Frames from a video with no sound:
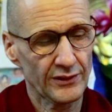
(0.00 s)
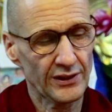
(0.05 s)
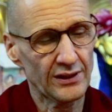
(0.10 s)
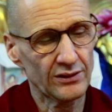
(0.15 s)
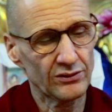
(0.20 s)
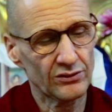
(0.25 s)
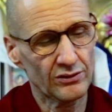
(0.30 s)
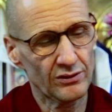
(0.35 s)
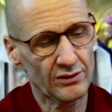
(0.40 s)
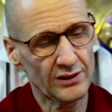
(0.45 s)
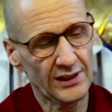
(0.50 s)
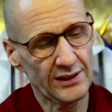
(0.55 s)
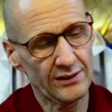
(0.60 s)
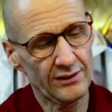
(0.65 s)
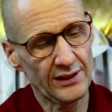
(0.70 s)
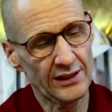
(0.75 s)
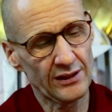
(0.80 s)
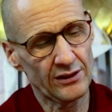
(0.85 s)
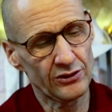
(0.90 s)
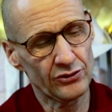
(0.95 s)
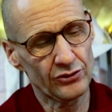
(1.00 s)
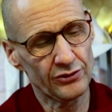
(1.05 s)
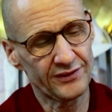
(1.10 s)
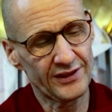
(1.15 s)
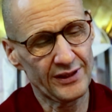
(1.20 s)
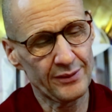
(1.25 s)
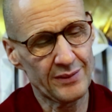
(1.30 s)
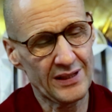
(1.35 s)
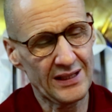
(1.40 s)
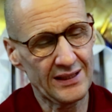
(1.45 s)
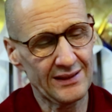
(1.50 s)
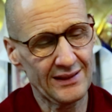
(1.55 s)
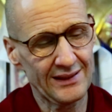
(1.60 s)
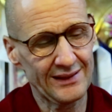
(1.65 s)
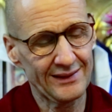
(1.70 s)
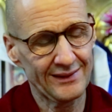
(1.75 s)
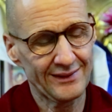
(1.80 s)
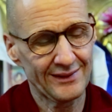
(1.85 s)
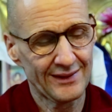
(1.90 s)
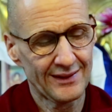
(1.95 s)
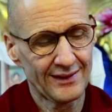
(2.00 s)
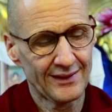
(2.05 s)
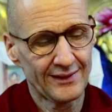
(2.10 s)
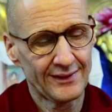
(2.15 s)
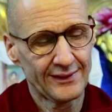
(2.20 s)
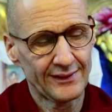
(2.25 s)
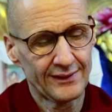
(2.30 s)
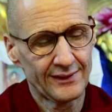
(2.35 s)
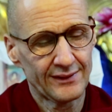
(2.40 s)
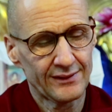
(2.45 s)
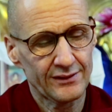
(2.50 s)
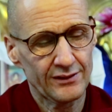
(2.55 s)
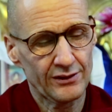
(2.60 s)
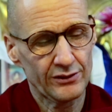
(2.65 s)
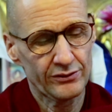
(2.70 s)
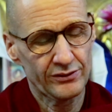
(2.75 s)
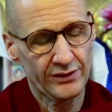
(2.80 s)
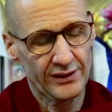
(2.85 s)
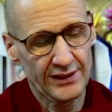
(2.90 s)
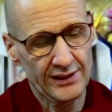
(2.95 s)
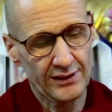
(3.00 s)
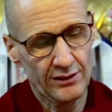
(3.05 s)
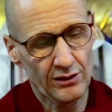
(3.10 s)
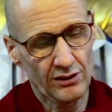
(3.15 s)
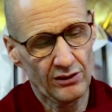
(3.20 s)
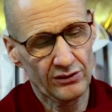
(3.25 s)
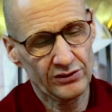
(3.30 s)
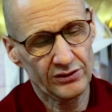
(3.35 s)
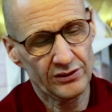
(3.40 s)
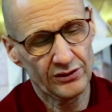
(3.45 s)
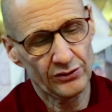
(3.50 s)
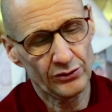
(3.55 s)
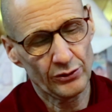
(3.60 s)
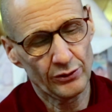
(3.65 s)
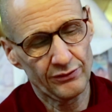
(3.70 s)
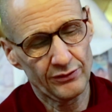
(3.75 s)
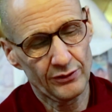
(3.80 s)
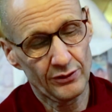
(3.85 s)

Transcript: Yeah, so then they hurt you very badly, tell you to get lost and so forth.